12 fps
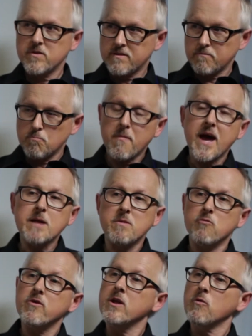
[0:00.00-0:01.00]
made me
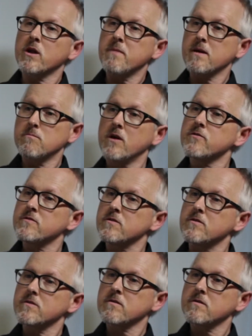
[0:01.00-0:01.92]
really want to make monsters,